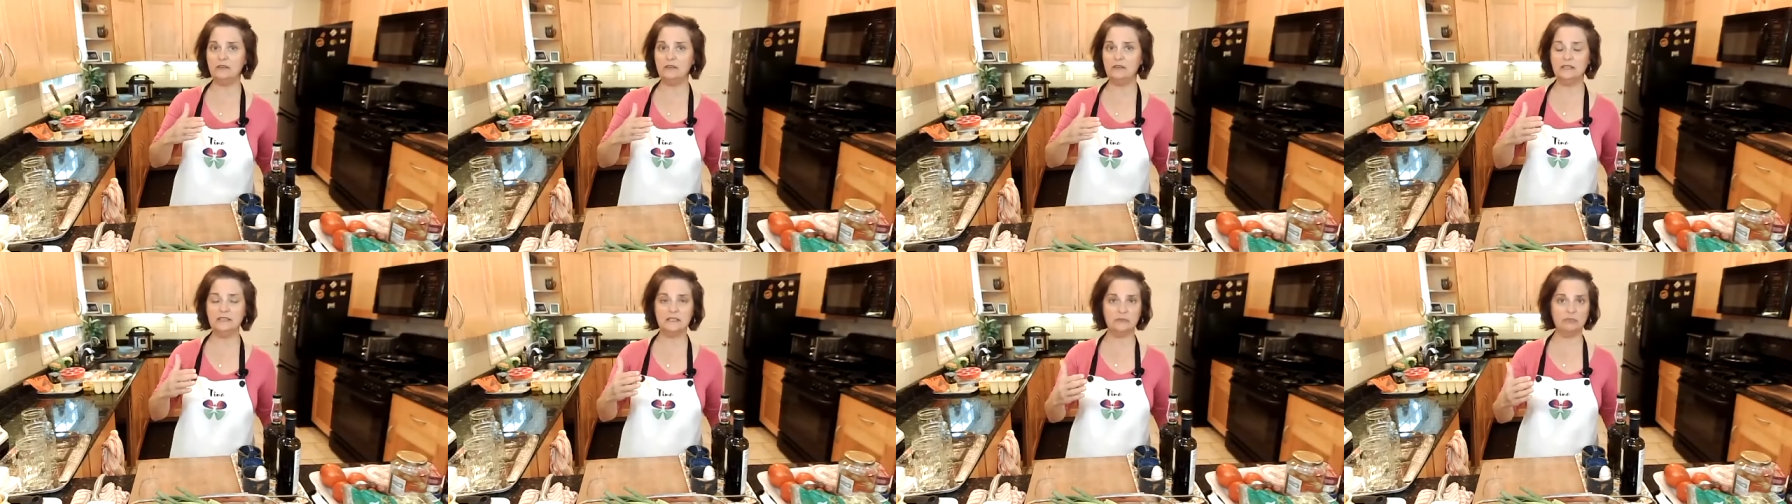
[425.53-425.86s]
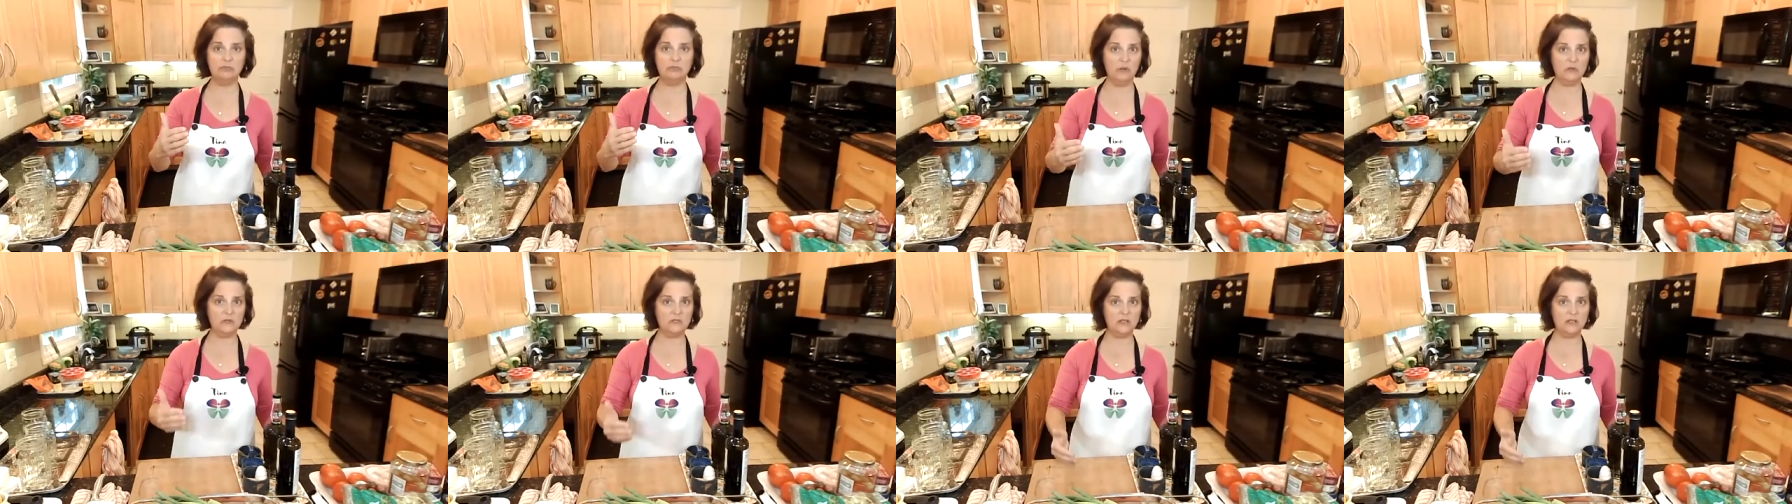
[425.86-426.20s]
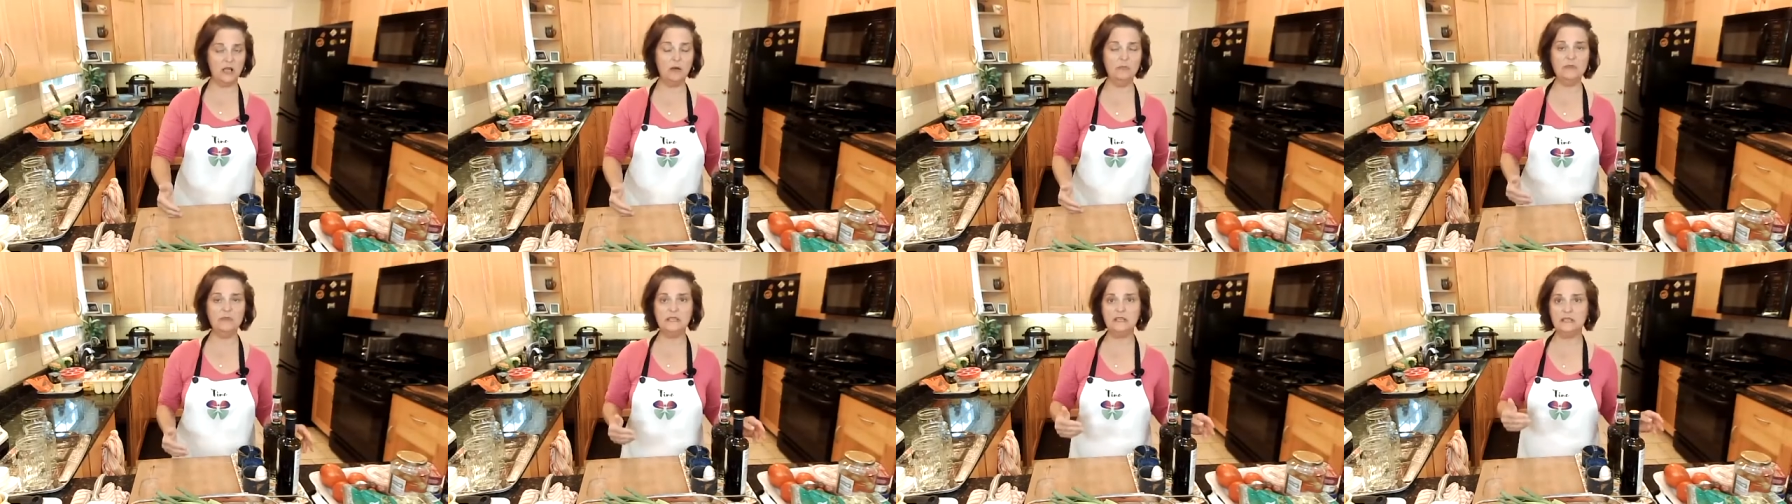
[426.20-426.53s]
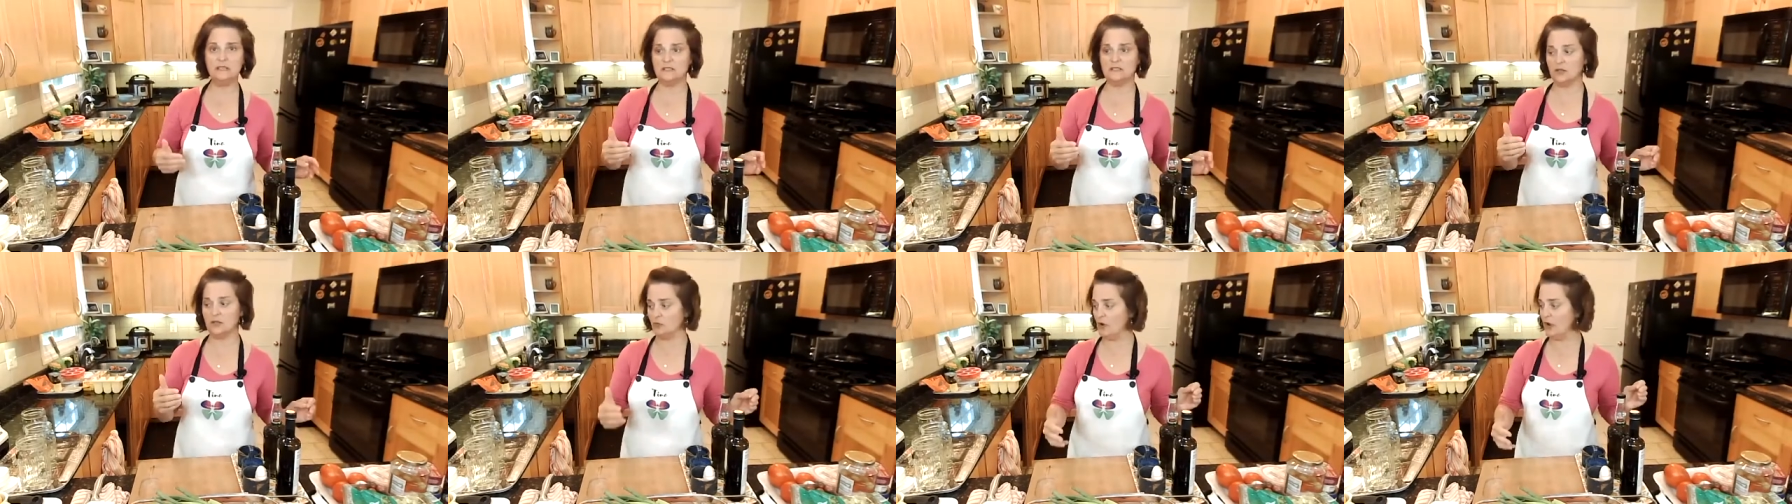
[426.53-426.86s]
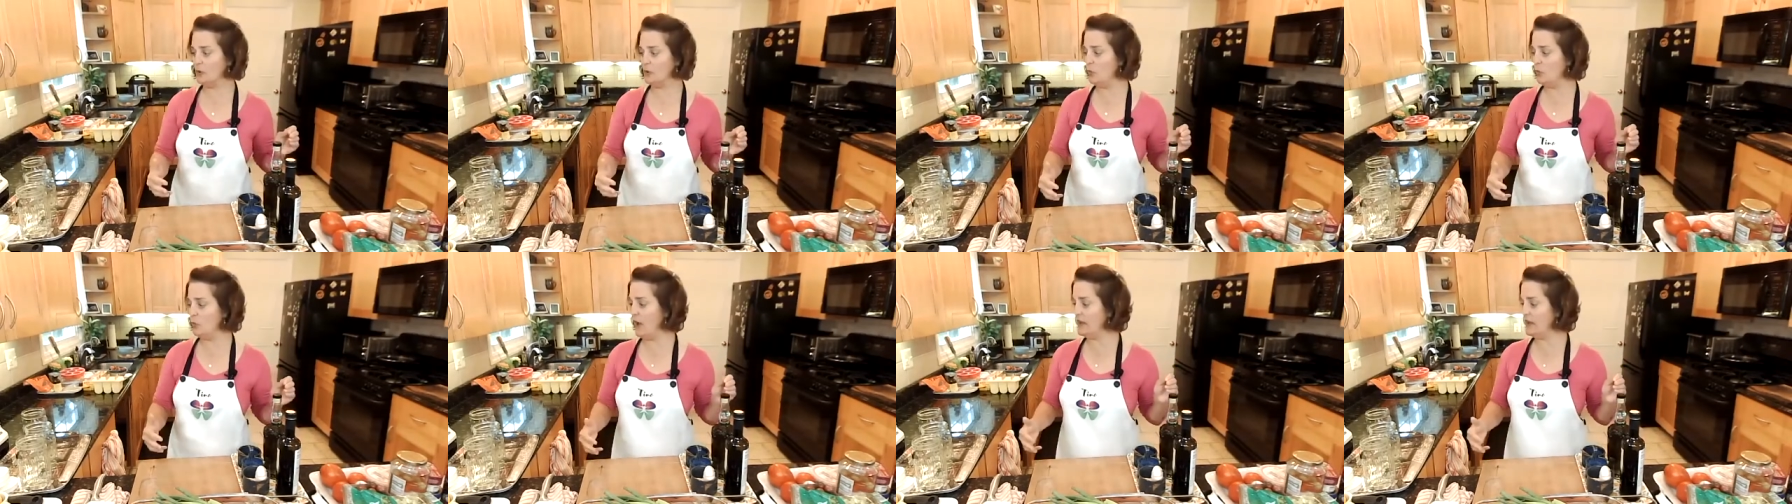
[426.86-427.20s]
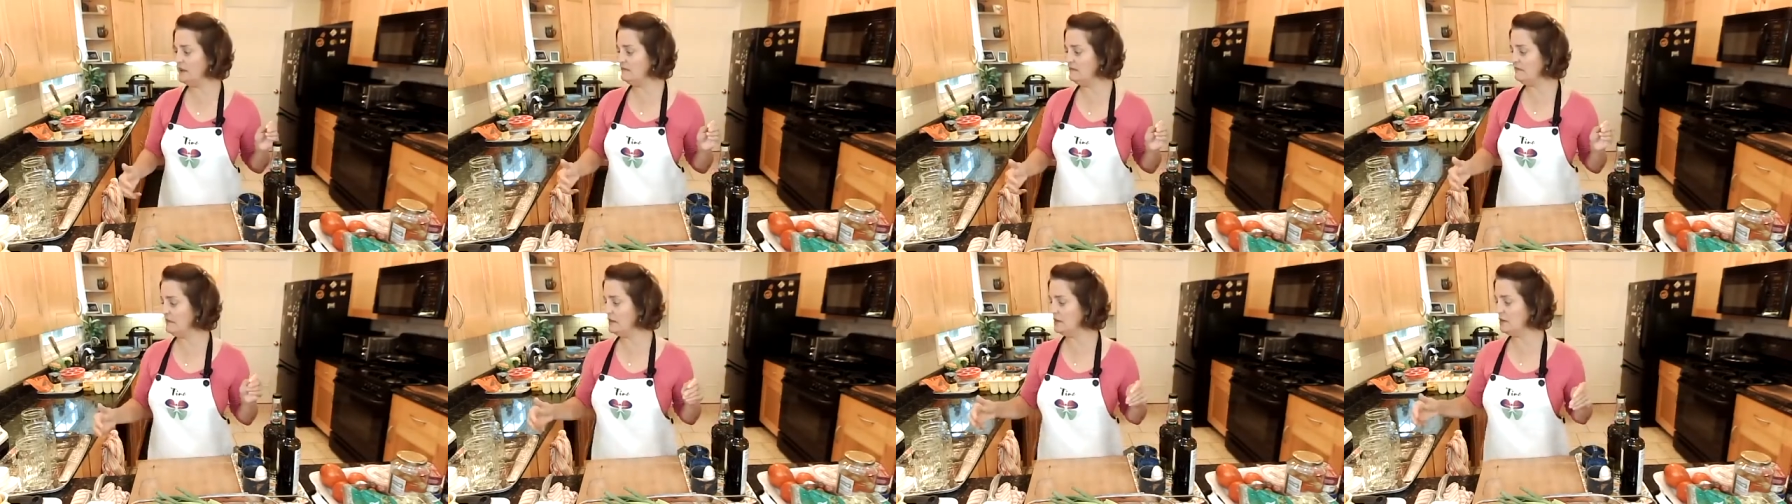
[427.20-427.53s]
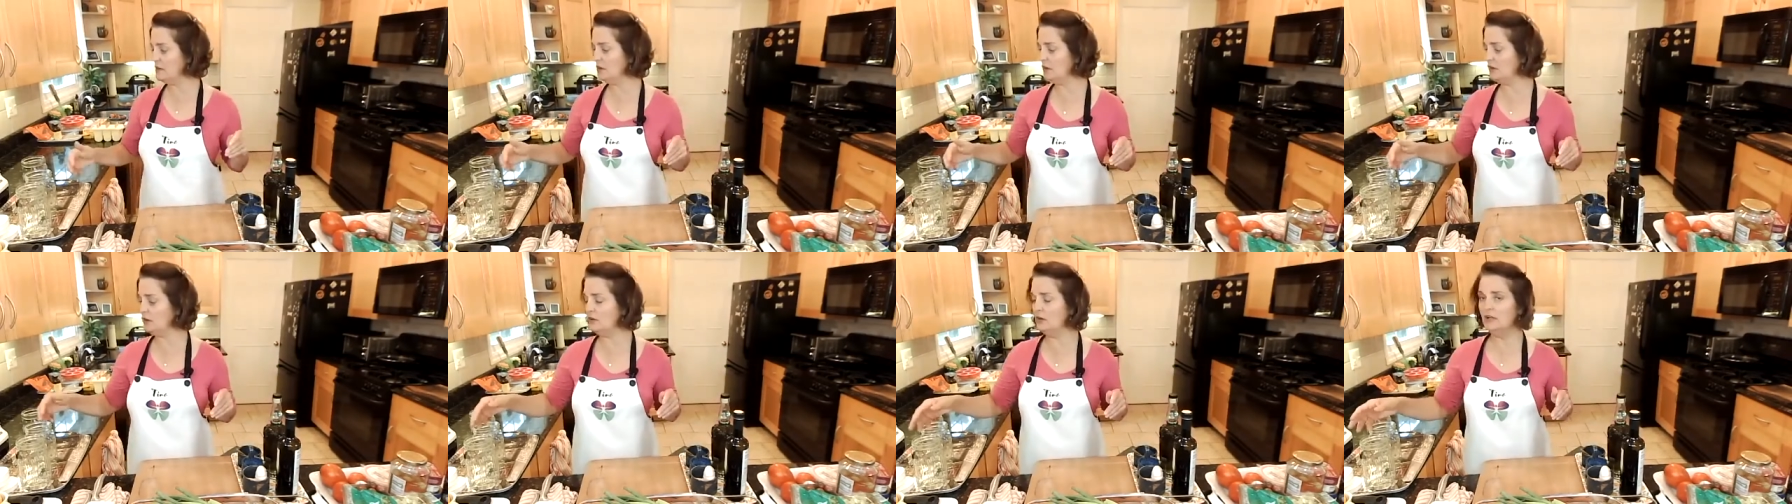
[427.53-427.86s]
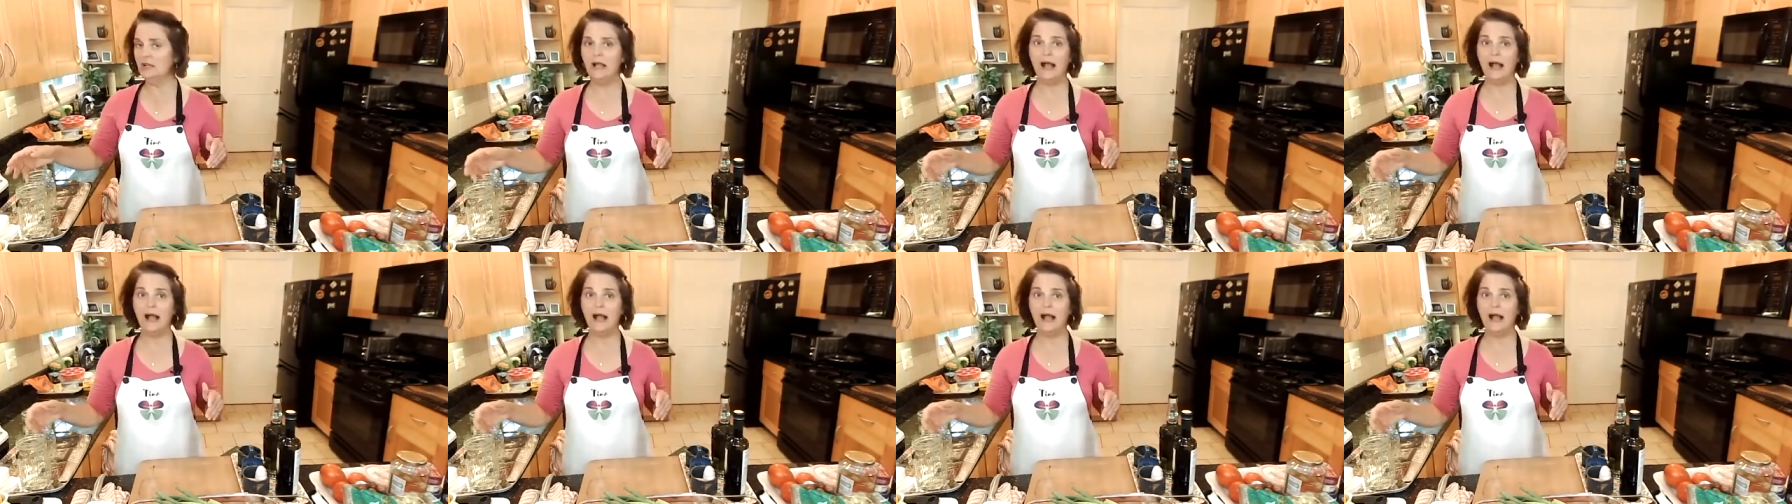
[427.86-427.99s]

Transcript: Is it balsamic? Is it red wine vinegar?